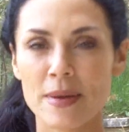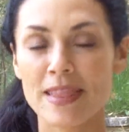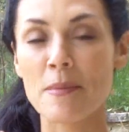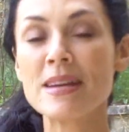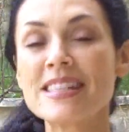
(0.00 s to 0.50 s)

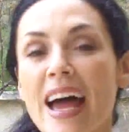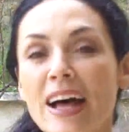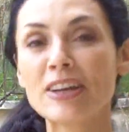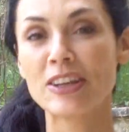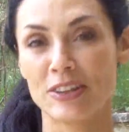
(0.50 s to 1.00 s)
But let me
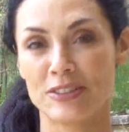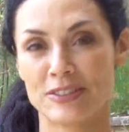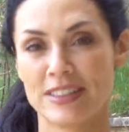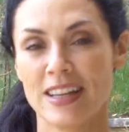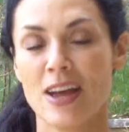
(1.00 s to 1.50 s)
tell you,
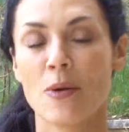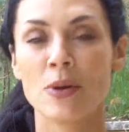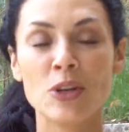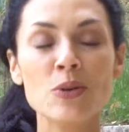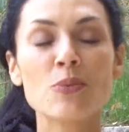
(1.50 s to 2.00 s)

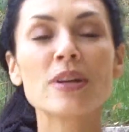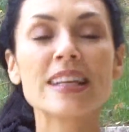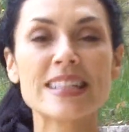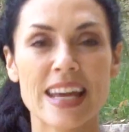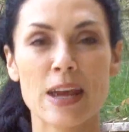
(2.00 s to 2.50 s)
when you
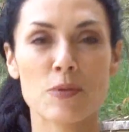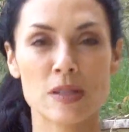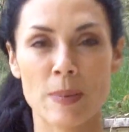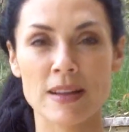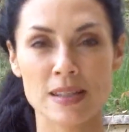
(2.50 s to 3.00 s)
really take
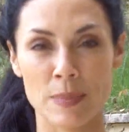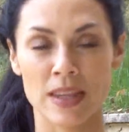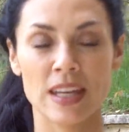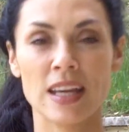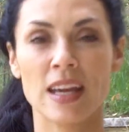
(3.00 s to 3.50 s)

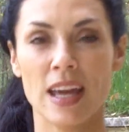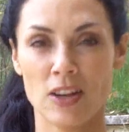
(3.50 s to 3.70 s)
responsibility